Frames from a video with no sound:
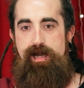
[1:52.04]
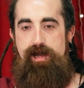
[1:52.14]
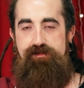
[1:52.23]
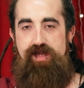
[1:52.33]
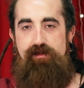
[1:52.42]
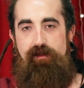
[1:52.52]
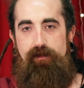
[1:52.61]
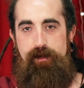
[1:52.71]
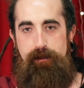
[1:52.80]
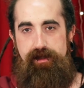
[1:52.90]
I've
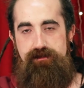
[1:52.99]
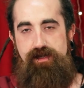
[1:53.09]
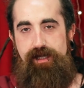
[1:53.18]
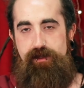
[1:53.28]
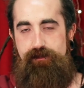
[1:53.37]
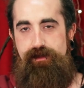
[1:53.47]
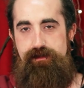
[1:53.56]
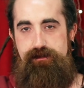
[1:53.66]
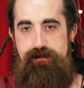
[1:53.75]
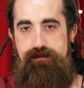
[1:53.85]
definitely made
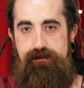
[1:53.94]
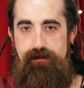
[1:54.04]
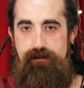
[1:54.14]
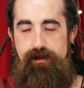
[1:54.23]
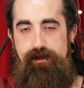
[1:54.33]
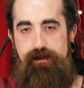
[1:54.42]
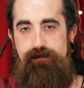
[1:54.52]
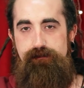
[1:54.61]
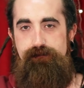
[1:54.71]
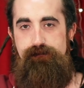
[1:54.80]
sacrifices in
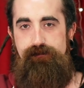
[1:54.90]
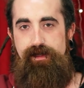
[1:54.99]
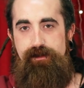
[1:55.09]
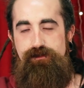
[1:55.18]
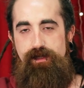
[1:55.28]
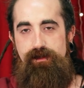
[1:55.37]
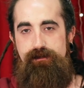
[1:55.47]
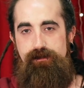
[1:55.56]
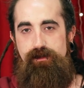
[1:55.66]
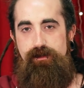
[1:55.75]
learning fingerstyle
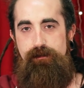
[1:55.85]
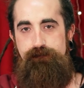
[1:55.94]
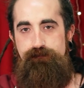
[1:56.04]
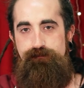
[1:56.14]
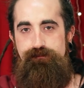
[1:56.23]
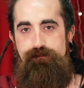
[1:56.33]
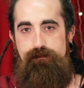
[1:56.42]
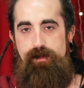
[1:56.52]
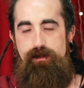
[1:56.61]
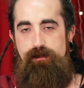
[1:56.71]
guitar
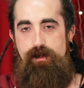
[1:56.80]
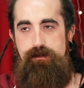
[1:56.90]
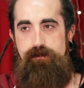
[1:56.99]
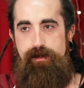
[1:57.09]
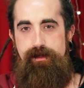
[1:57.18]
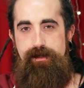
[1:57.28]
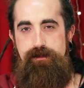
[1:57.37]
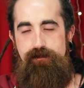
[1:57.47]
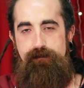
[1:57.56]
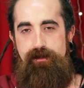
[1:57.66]
in lots of areas
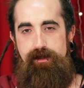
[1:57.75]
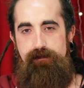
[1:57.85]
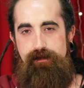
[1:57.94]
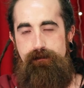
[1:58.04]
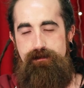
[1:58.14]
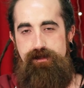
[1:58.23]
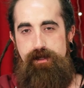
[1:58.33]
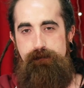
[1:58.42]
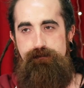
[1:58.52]
of my life, I would say.